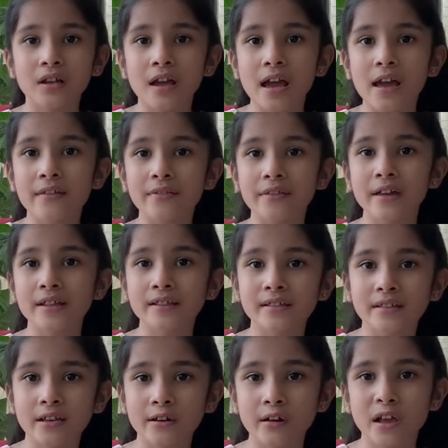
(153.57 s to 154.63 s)
And then
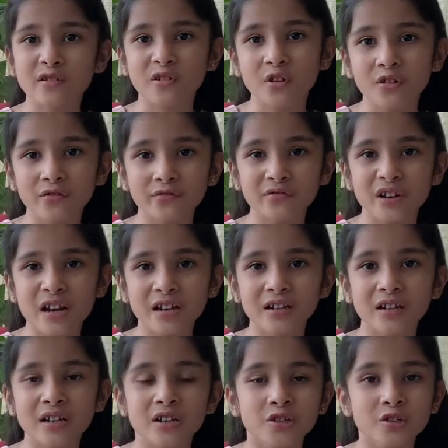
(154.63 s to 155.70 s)
Sarah's old friend,
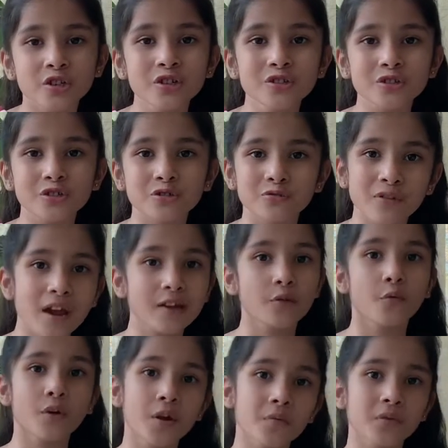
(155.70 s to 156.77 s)
she just ran
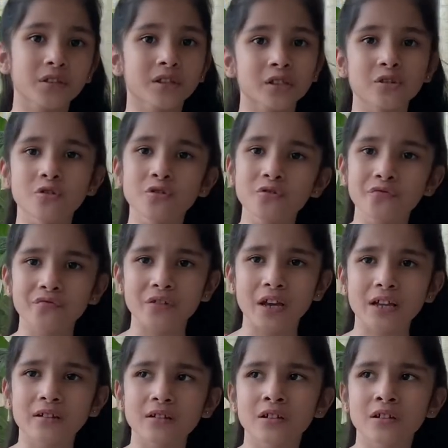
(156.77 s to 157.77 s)
away with a new friend.